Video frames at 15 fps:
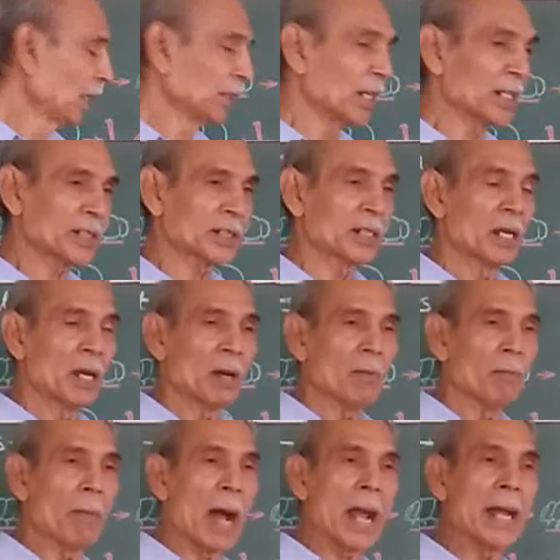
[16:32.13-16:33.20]

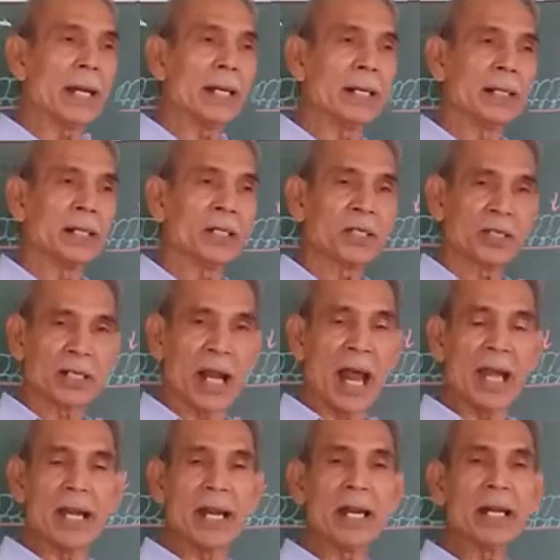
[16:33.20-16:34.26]
Thus, by
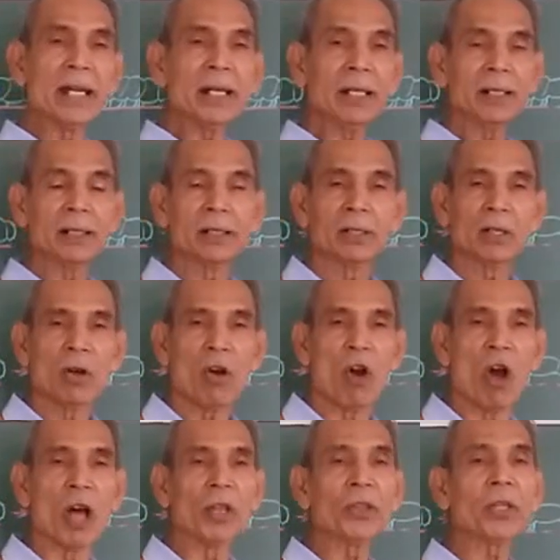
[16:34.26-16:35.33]
sliding
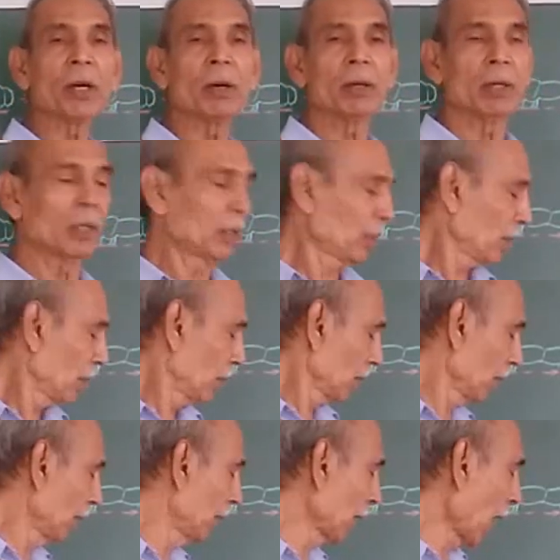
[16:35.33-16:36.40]
on
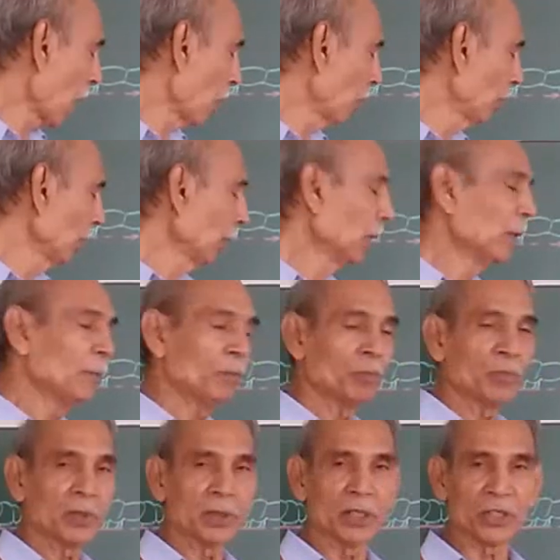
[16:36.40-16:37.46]
the ground,
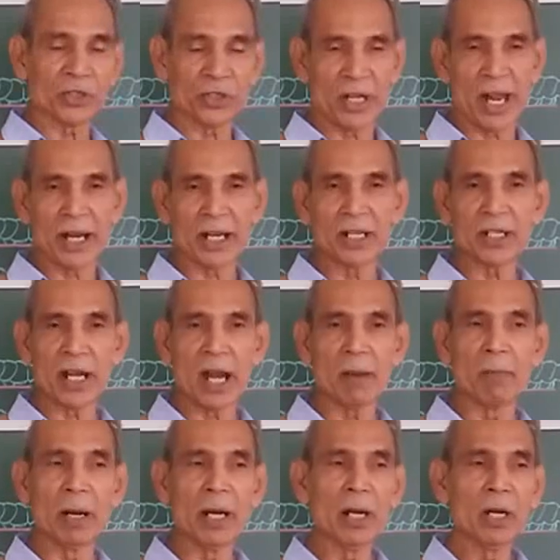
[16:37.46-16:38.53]
the snake is
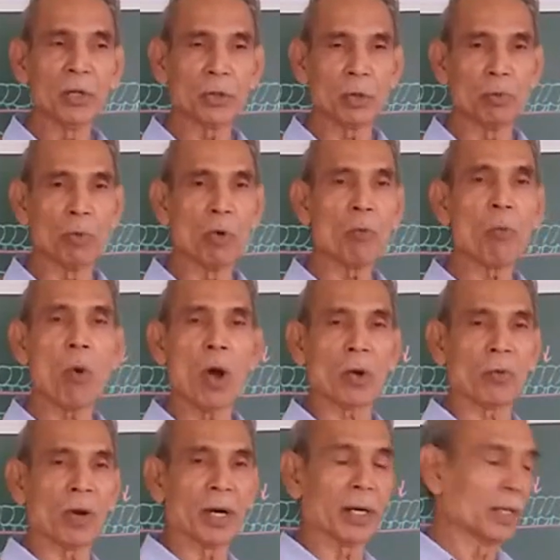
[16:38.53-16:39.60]
able to move
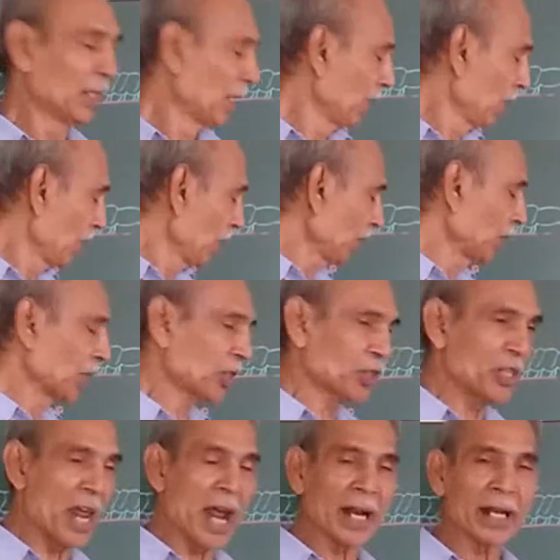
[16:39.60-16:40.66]
forward. The
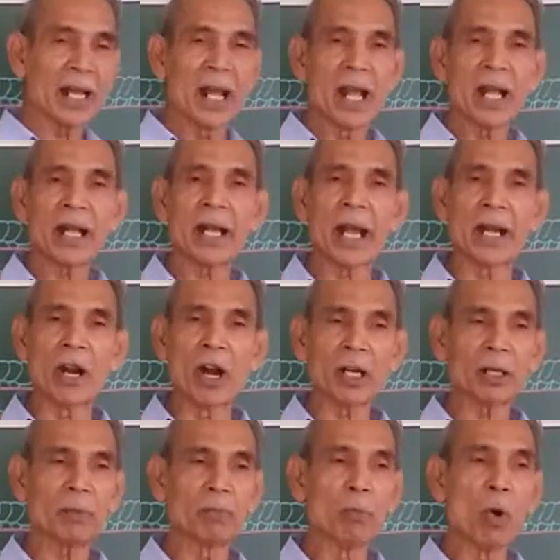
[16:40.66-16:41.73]
snake
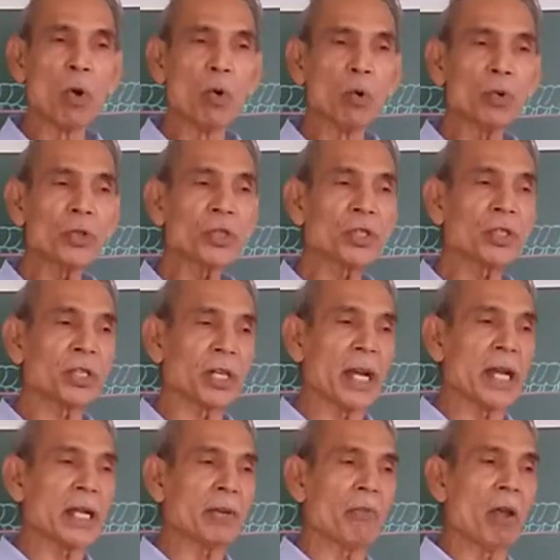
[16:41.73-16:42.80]
cannot move
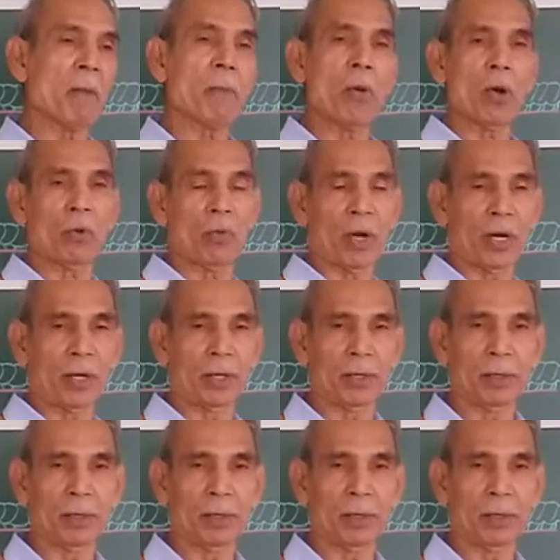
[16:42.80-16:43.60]
straightway forward.